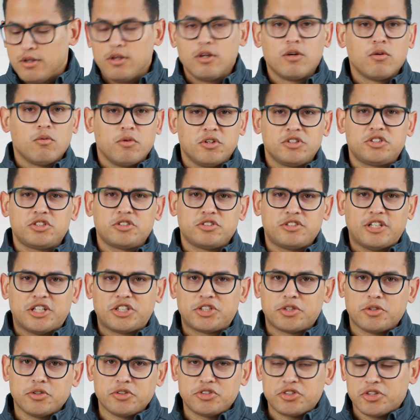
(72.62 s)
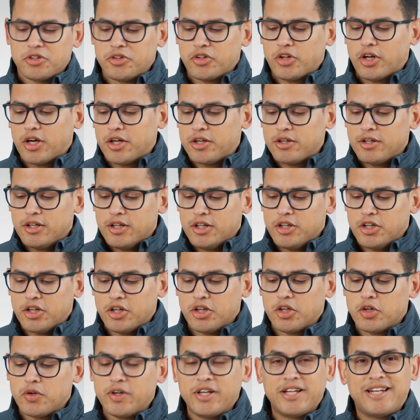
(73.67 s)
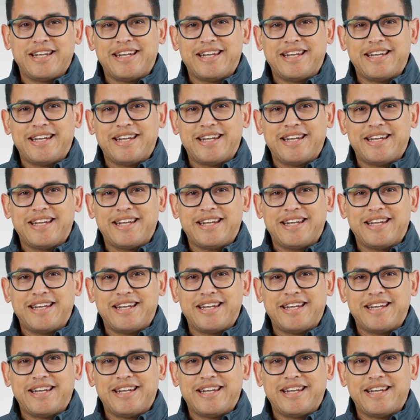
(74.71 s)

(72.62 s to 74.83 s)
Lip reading: Once your SATURO is turned on, you can go ahead and